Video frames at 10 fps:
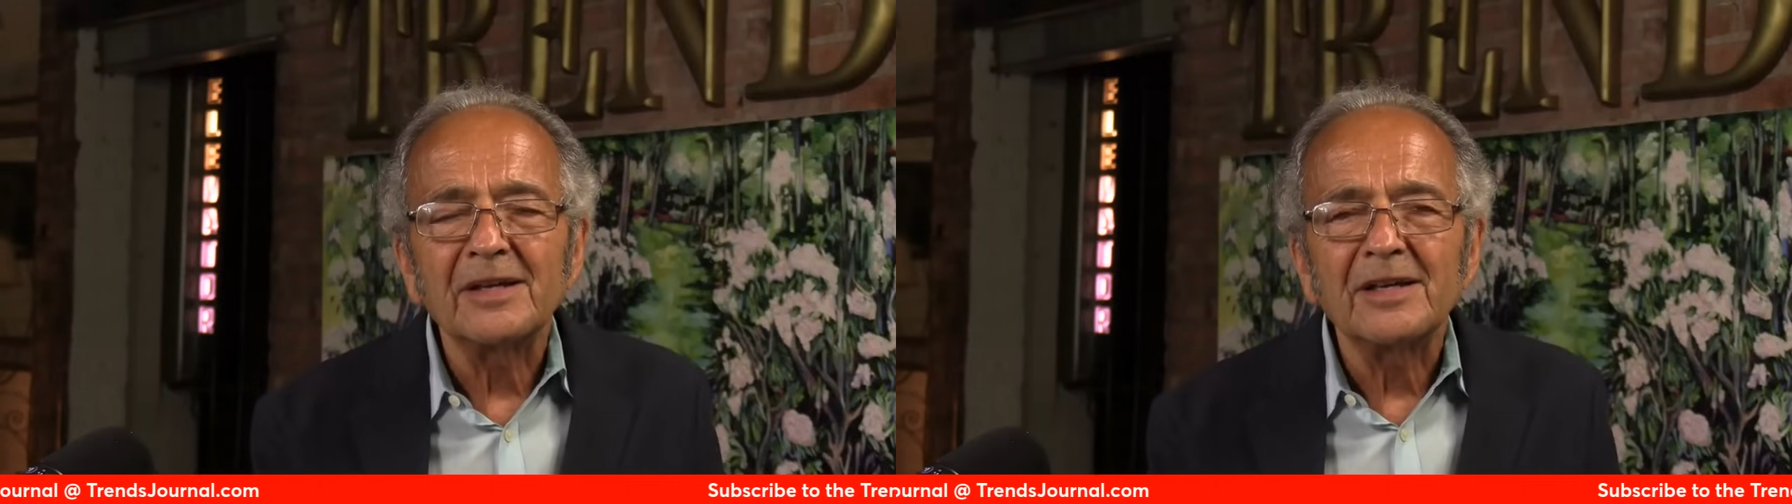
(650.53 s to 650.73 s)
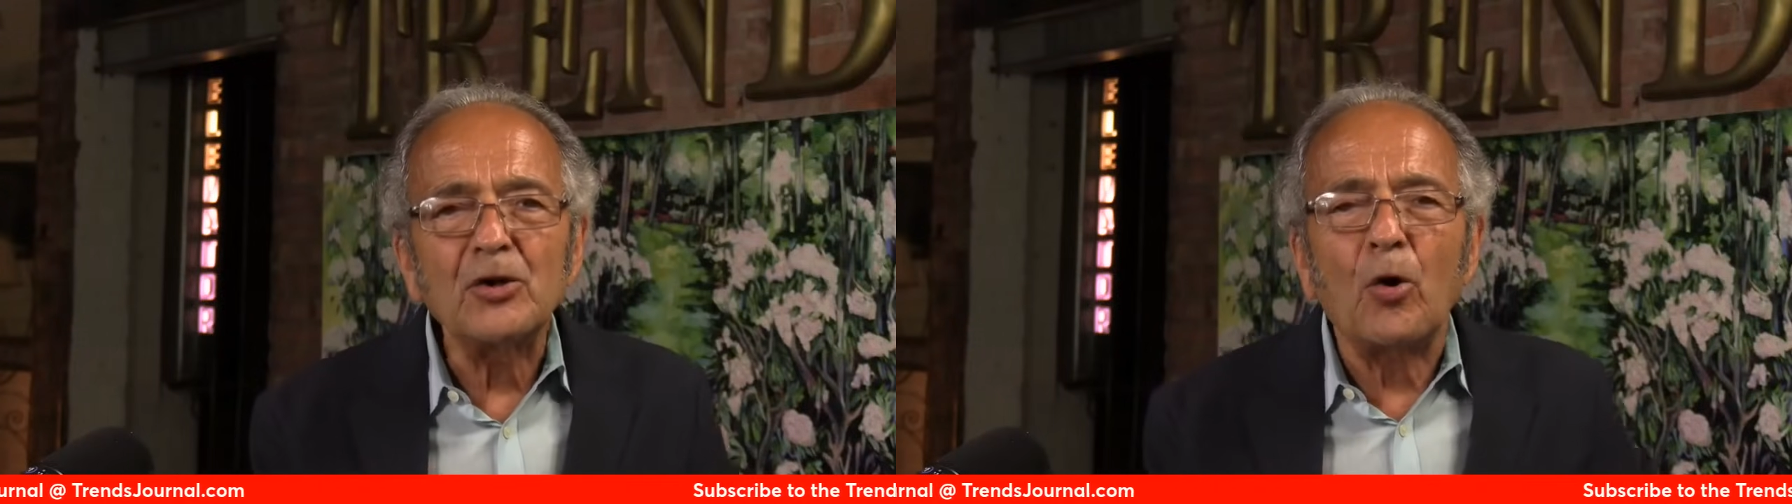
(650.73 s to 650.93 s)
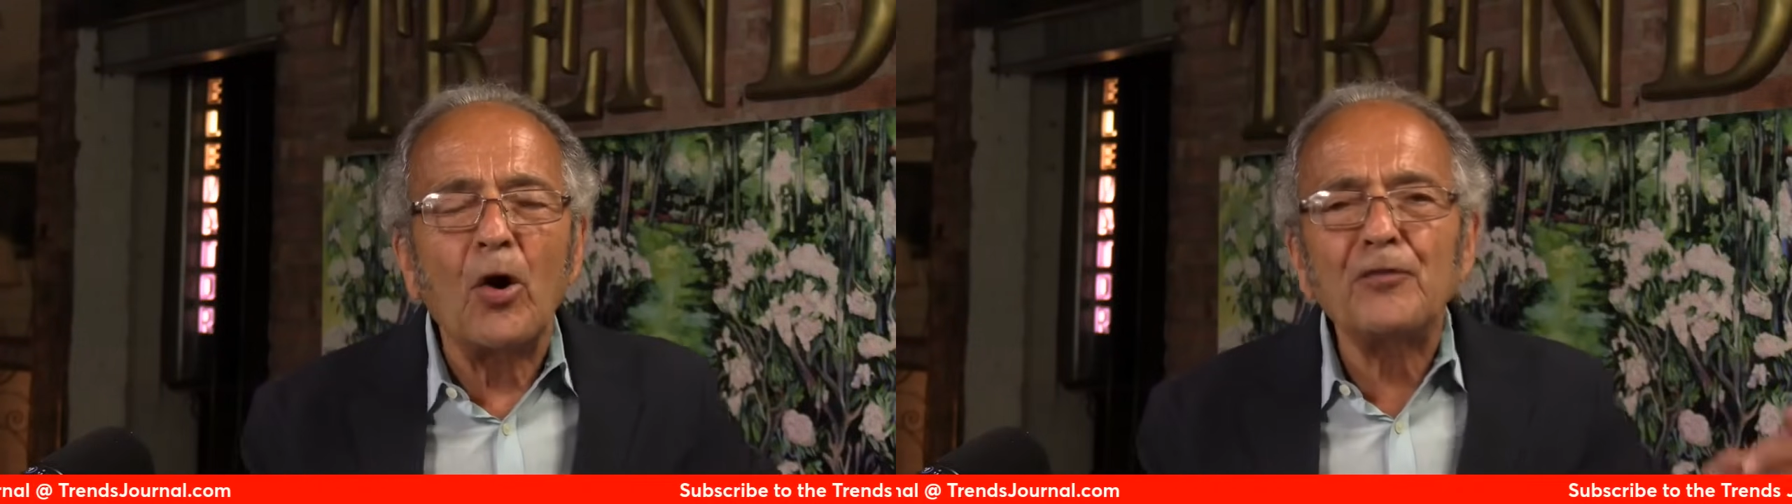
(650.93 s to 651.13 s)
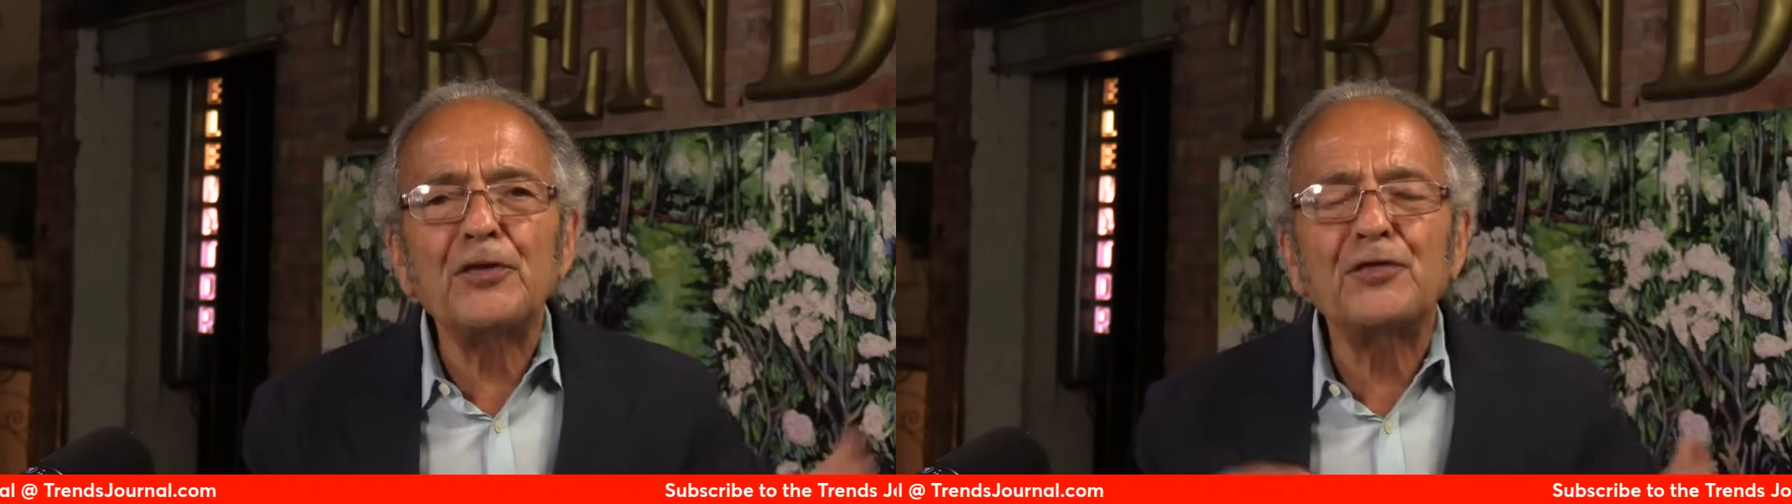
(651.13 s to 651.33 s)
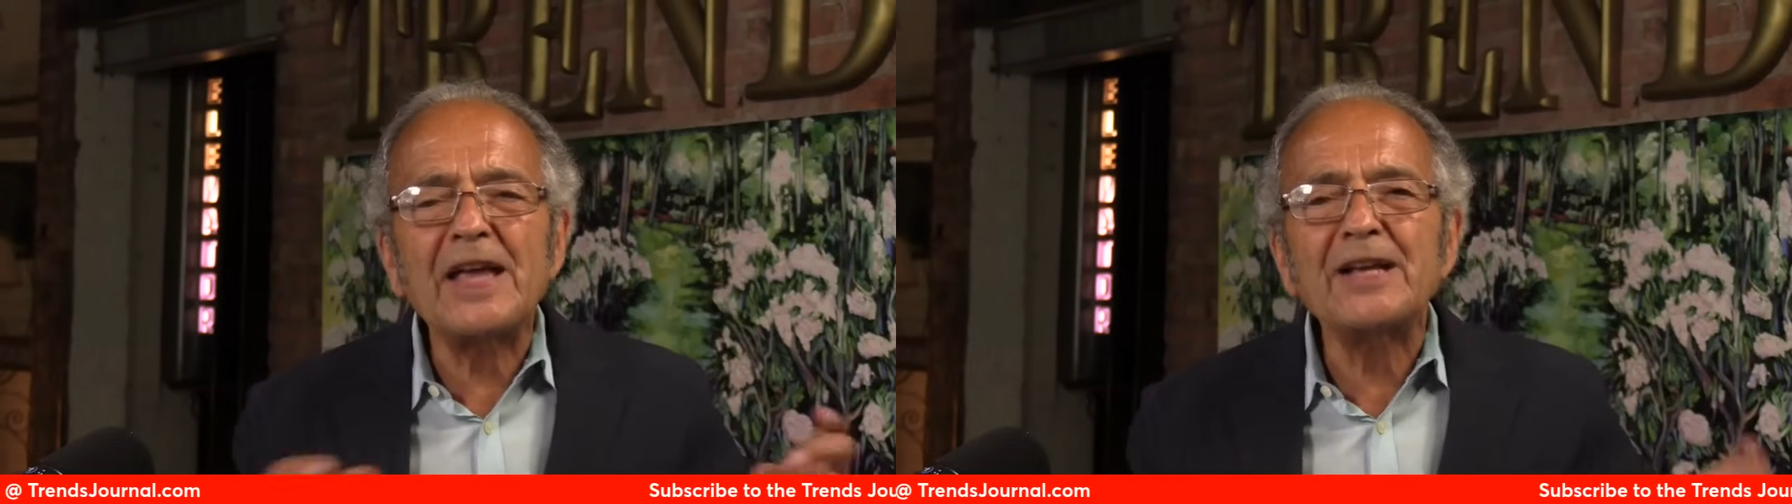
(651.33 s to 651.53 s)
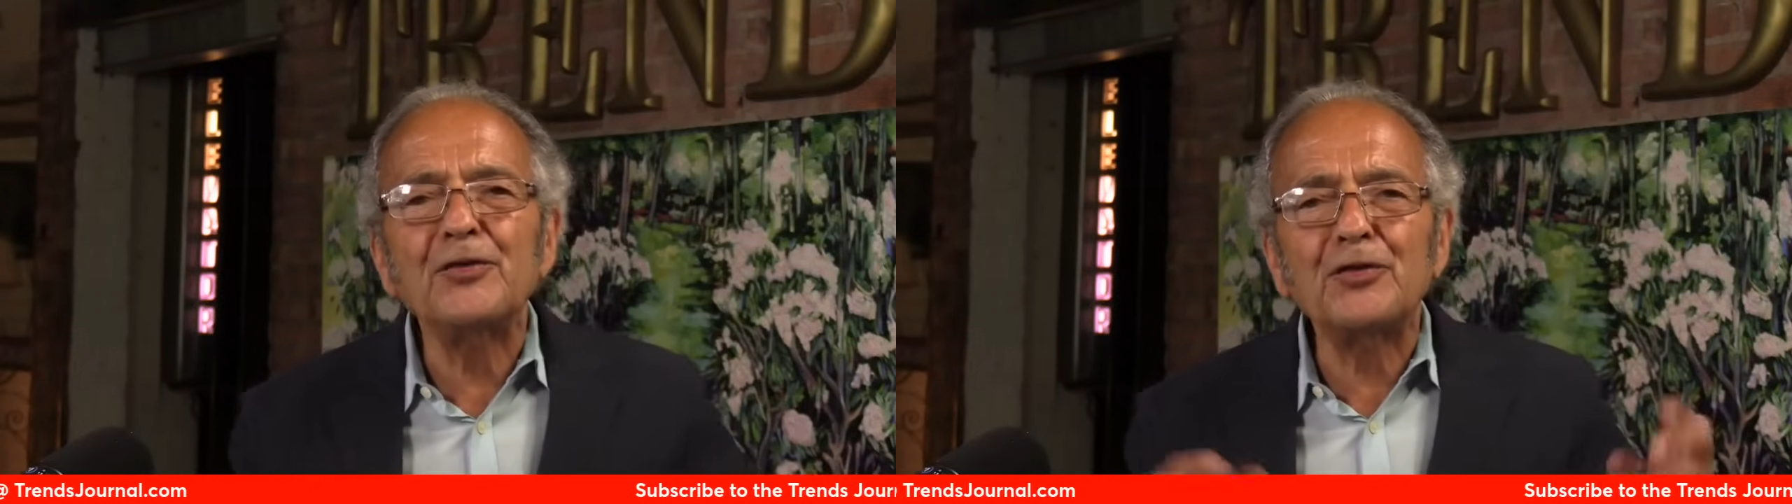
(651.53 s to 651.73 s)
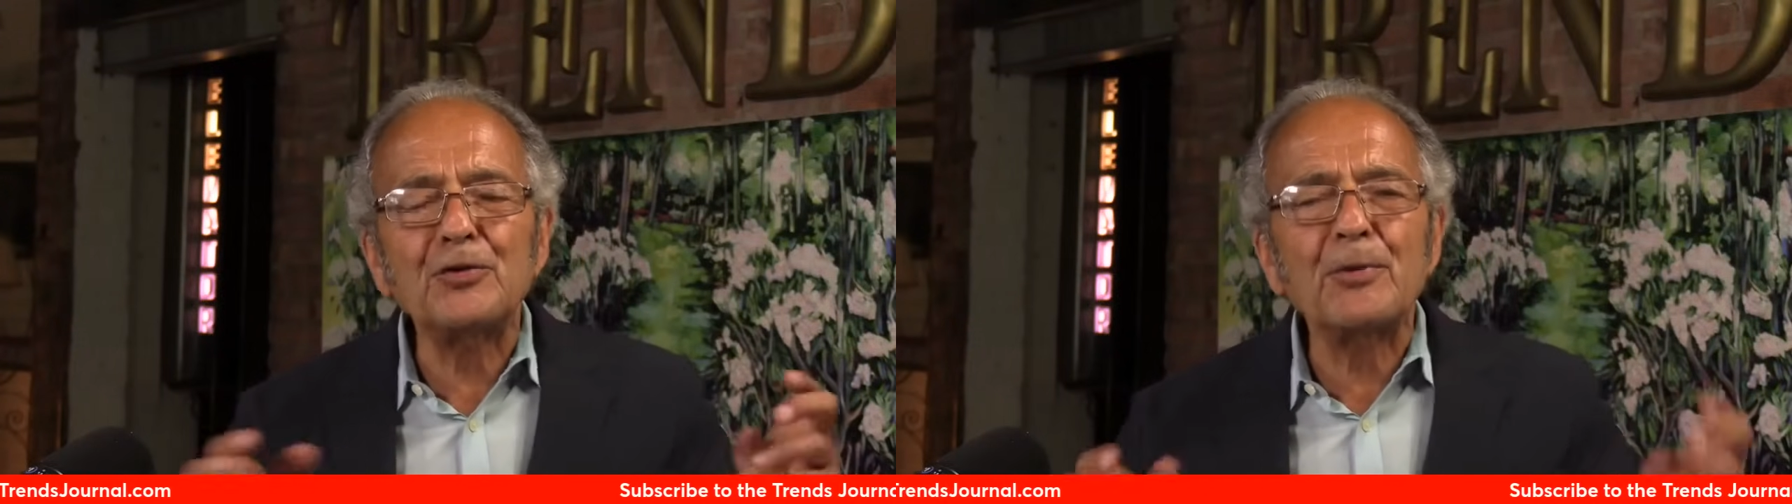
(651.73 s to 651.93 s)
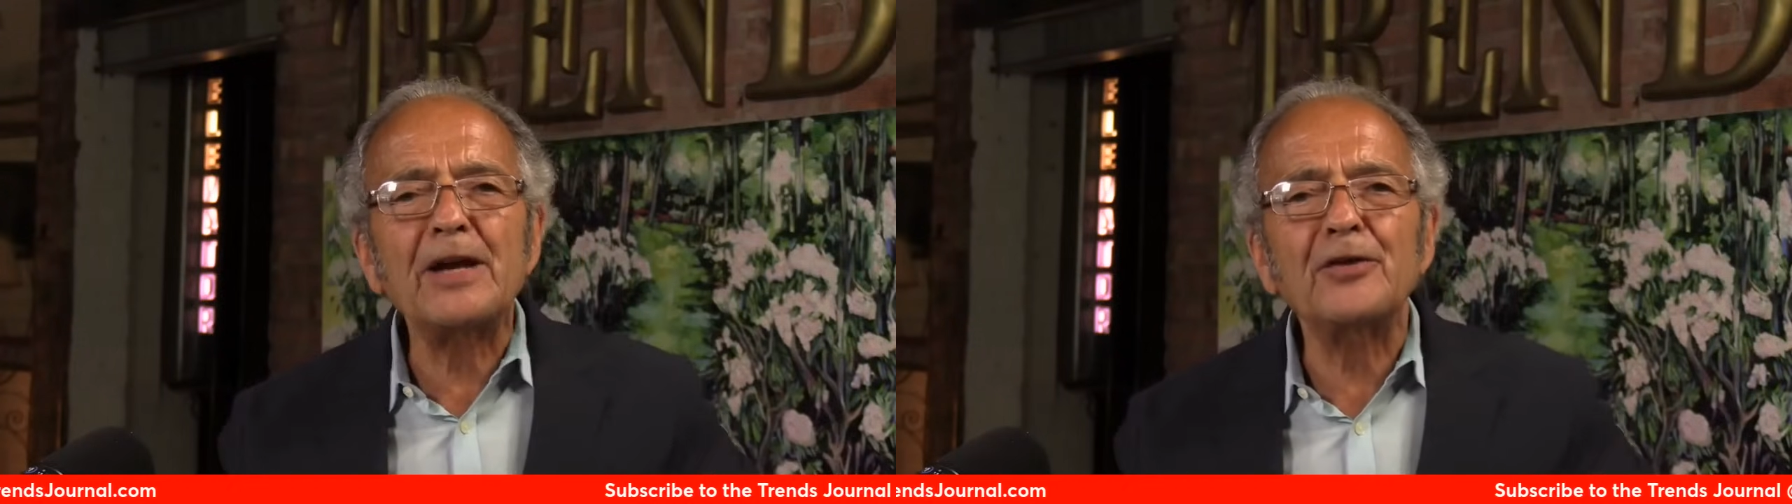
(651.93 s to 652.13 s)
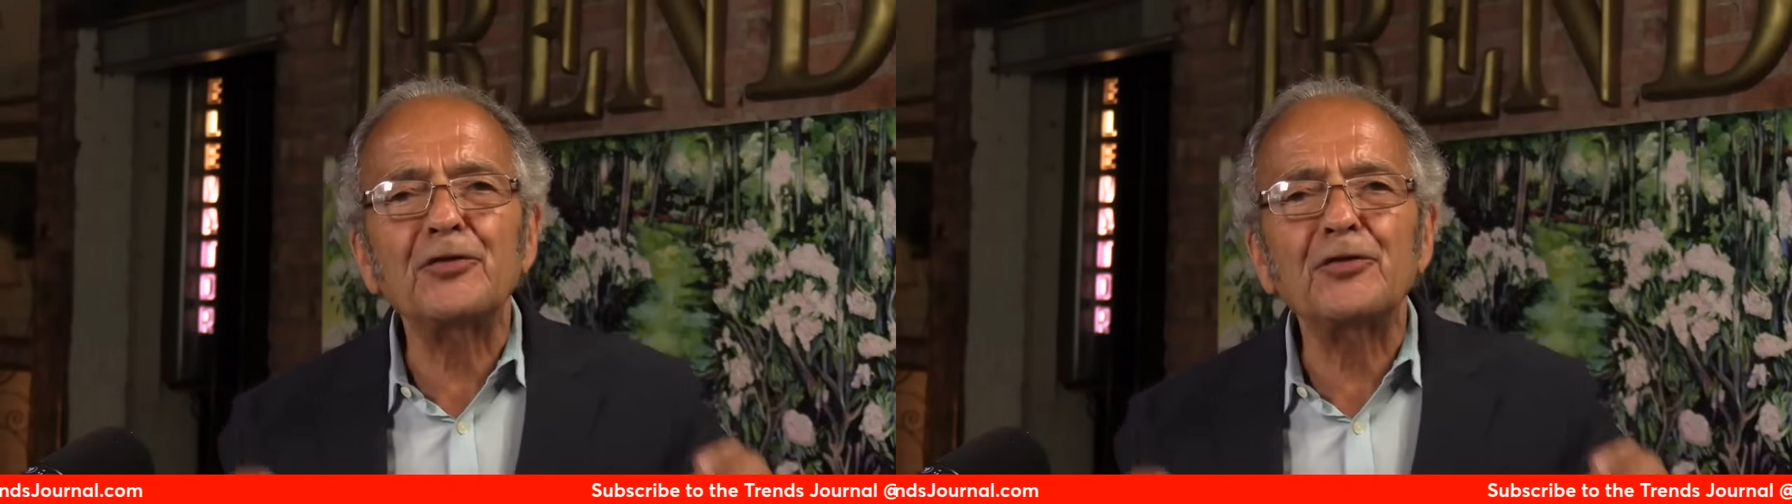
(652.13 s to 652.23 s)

Your office vacancy rate is